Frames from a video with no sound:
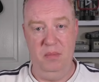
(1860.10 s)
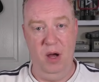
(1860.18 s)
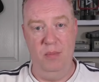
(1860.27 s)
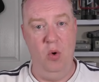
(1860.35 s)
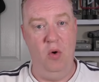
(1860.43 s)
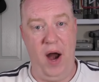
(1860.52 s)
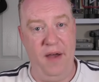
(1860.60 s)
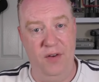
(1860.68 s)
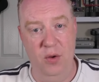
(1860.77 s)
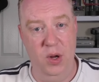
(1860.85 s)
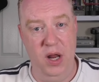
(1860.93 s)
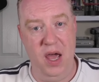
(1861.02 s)
a more
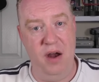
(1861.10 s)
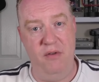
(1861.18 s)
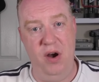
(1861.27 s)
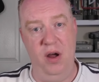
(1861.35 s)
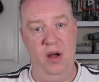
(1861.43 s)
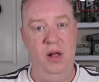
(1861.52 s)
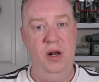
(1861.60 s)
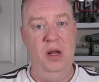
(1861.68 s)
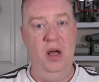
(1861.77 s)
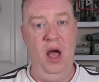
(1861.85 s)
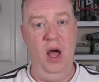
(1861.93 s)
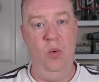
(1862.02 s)
affluent area
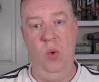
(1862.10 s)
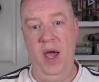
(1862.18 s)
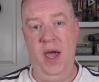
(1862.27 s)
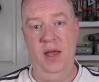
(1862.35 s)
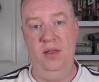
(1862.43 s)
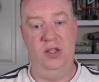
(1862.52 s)
where